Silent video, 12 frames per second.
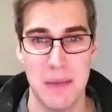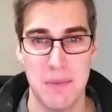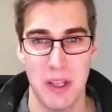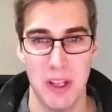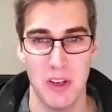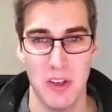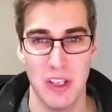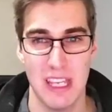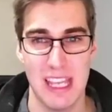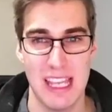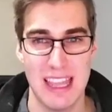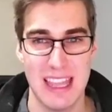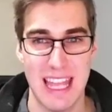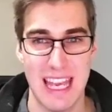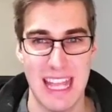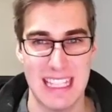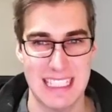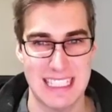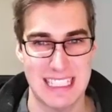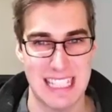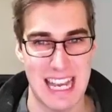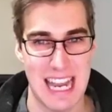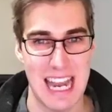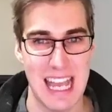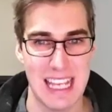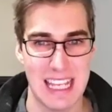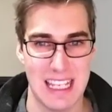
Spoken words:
it looking thin and slick.